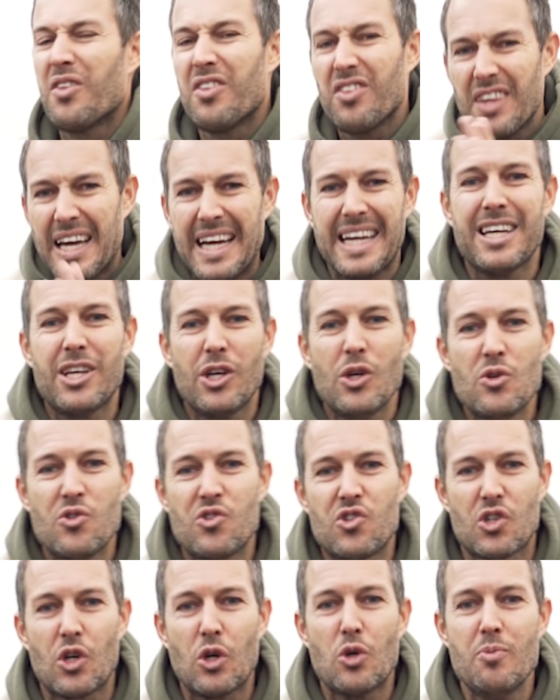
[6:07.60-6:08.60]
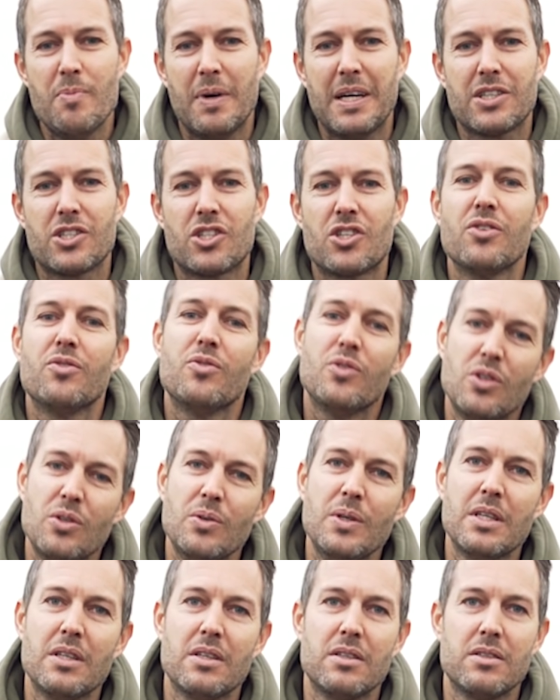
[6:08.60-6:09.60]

thank you so much for doing